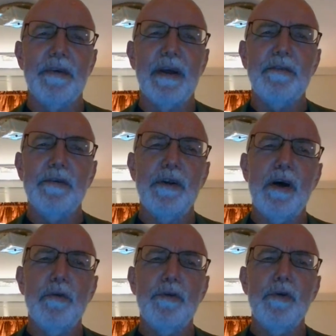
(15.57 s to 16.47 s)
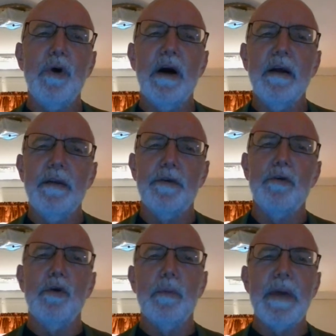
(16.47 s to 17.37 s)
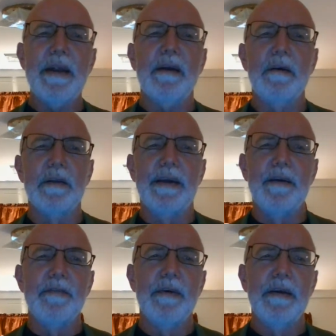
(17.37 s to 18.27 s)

as you know, due to a medical leave.